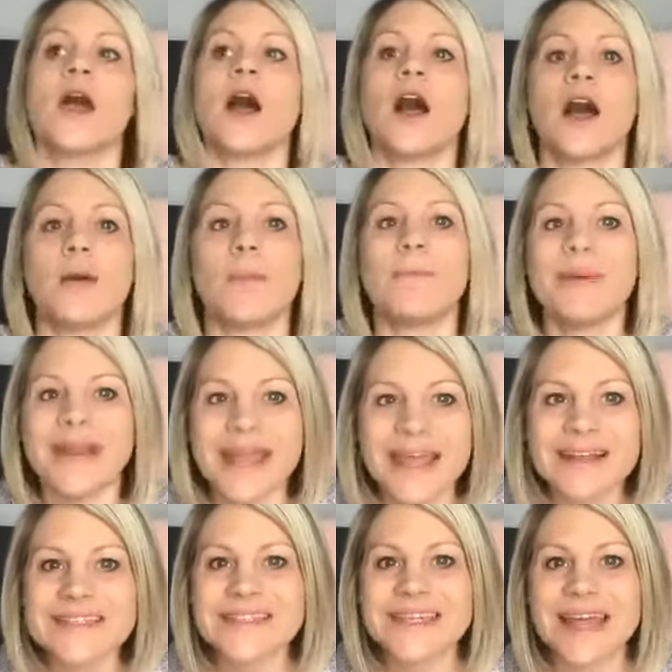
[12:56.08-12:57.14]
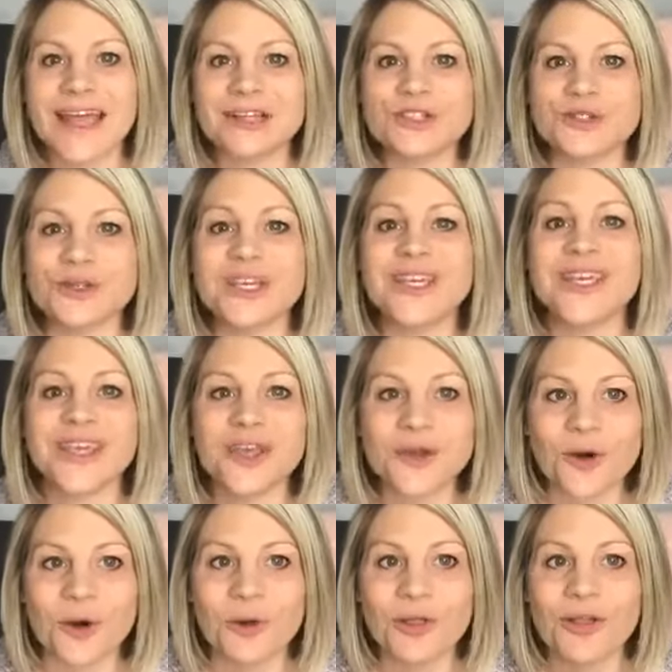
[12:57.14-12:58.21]
bananas can actually
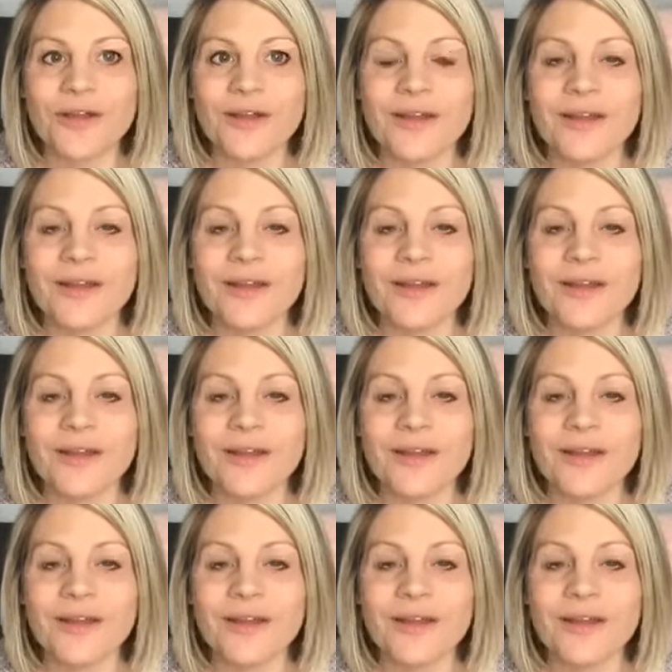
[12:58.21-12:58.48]
kill